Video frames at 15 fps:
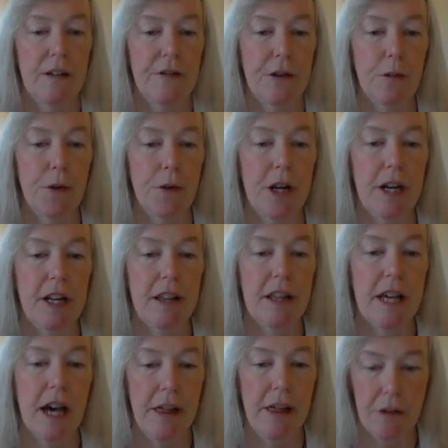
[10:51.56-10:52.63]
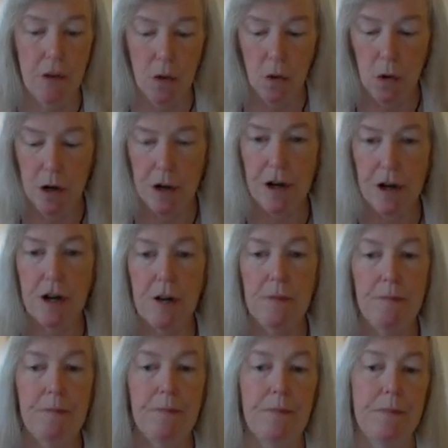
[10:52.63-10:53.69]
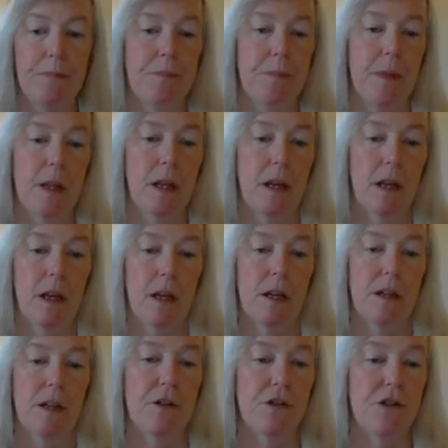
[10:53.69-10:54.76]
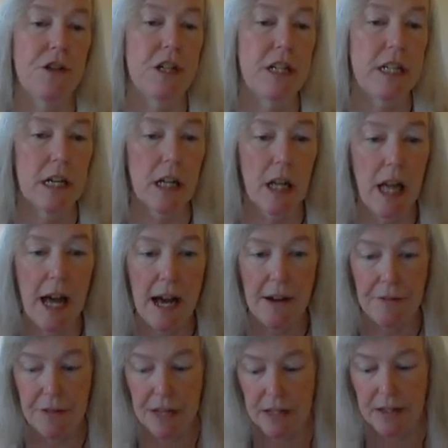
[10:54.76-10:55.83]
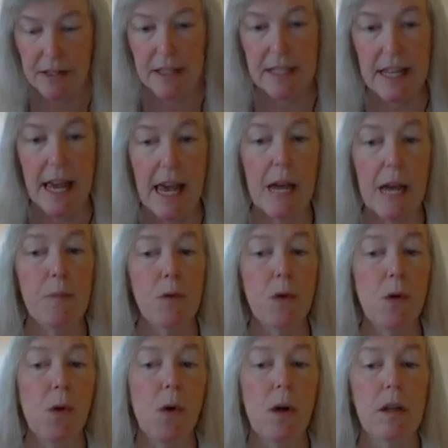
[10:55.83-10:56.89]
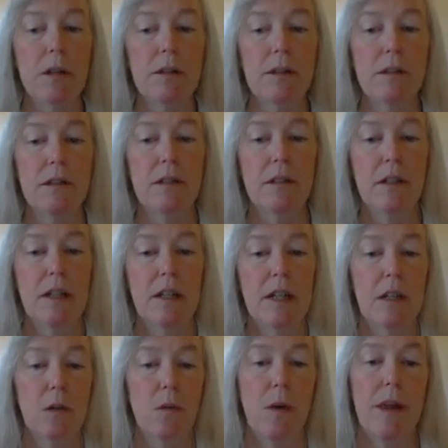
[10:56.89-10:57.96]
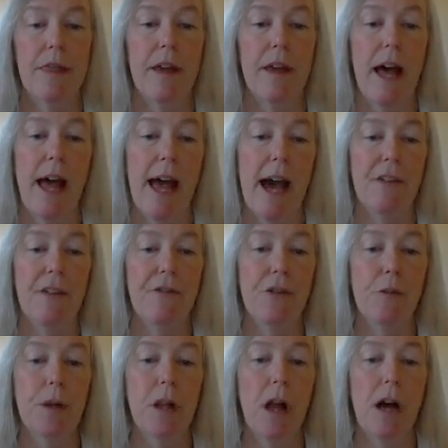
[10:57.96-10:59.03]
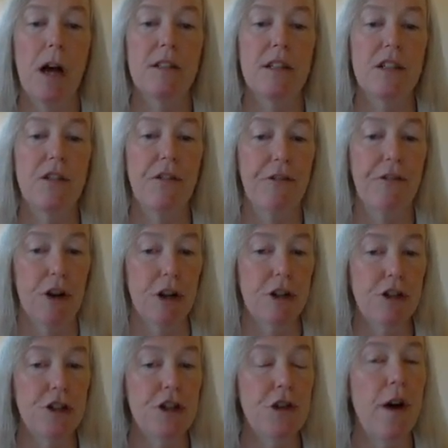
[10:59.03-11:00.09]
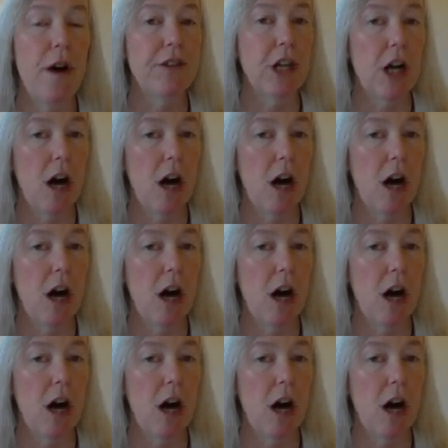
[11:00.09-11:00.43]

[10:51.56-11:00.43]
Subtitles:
you put it in the other order, you still have the same rules. When the adverb clause is first, you have a